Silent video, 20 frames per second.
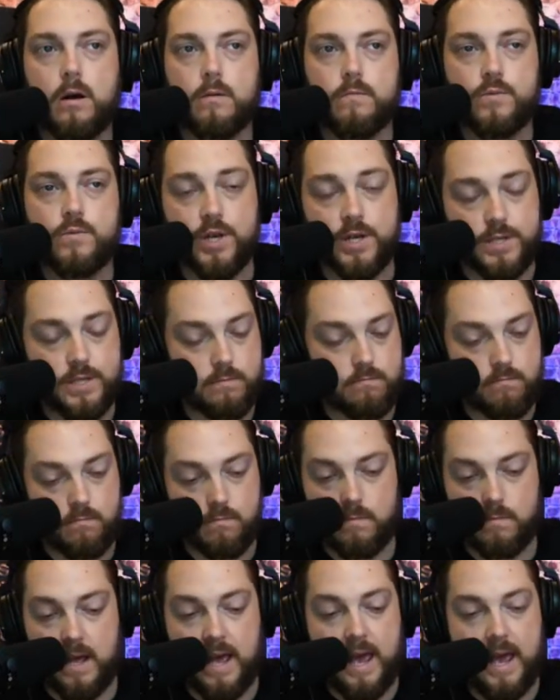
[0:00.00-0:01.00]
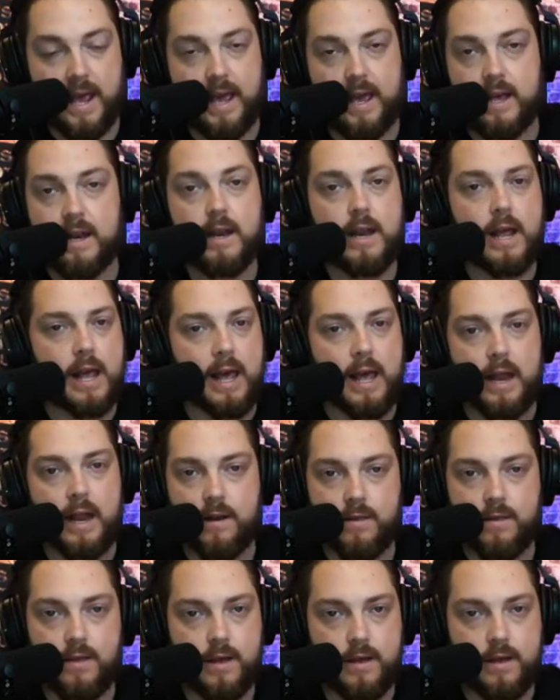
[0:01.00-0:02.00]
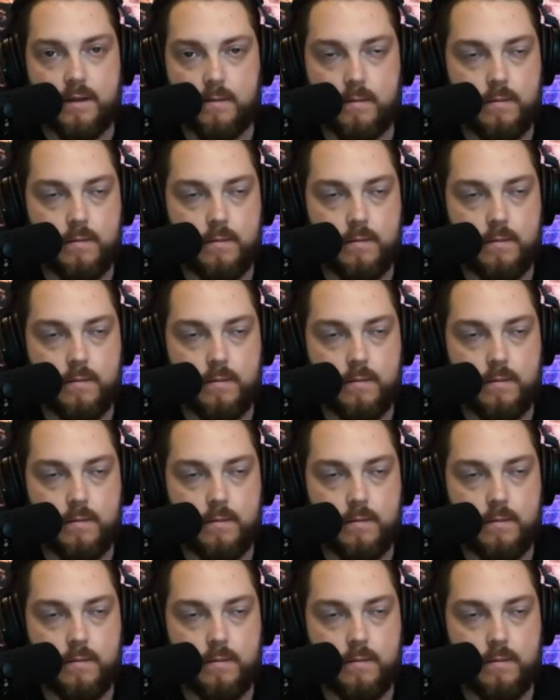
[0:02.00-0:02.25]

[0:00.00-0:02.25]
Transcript: just hanging, and the,